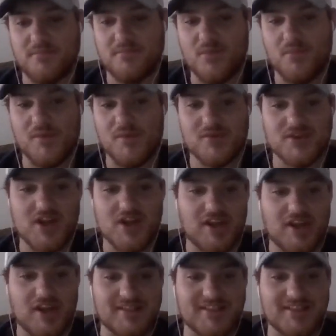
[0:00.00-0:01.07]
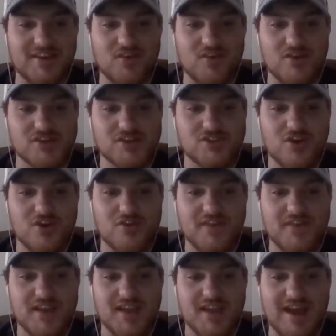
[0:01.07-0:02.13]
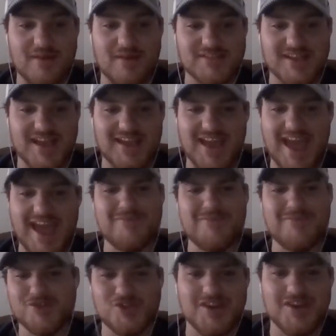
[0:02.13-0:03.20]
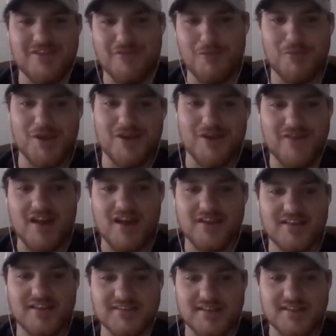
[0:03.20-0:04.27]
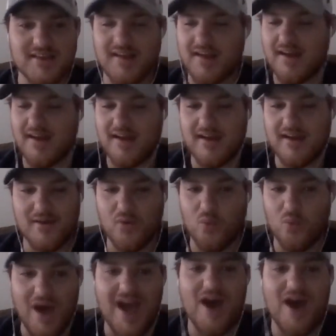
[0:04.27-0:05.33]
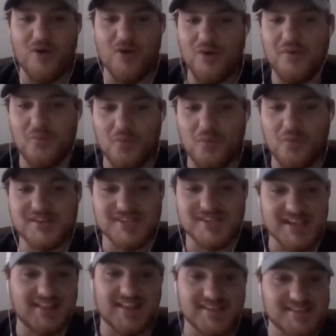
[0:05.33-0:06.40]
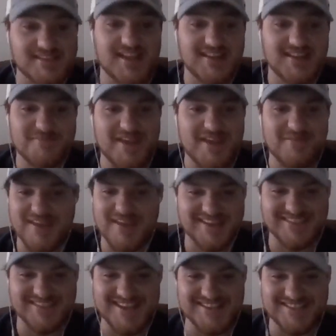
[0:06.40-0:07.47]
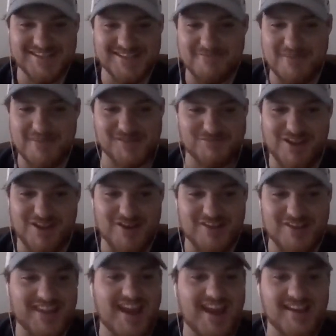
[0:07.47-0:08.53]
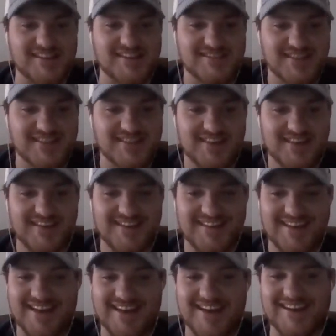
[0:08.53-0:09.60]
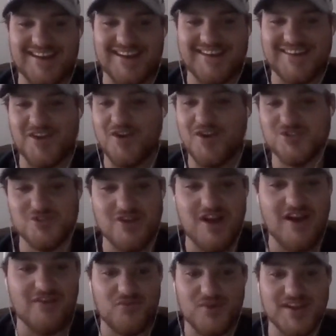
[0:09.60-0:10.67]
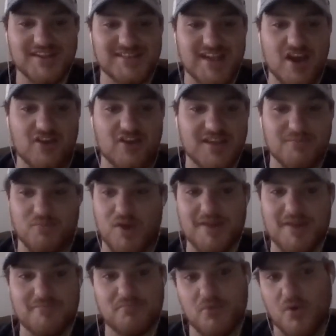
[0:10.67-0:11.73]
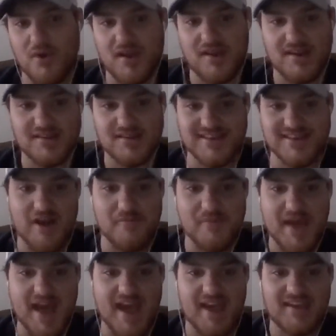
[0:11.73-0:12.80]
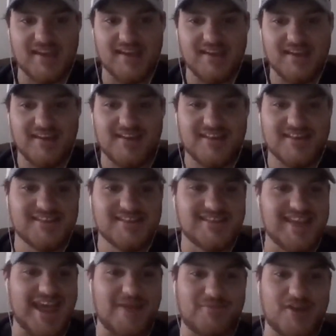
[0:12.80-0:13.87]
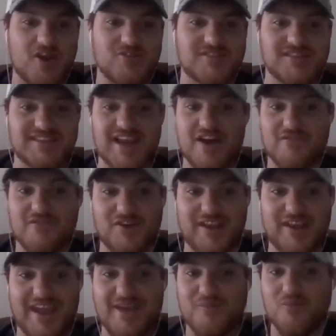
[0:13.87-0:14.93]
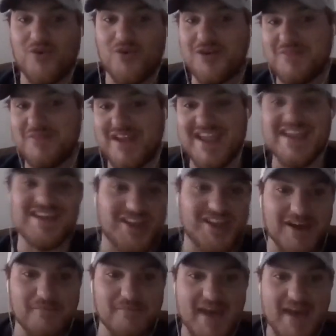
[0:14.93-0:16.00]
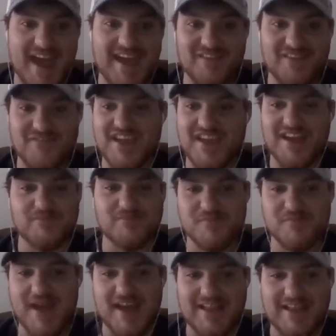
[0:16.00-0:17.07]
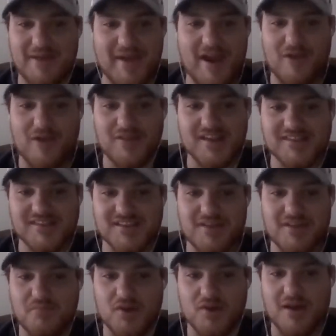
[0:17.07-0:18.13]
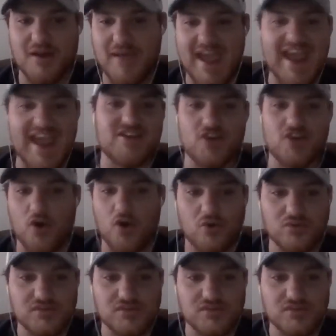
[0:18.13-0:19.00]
When we were talking about the Norris Trophy, I was like, Hedman shouldn't even be a finalist. Wow, was he listening to me? Because he's the best player on the ice. Kucherov, when healthy. Braden Point is now back. Stamkos is out for game 1, but he could come back. If he comes back, that power play is going to put up 8 goals.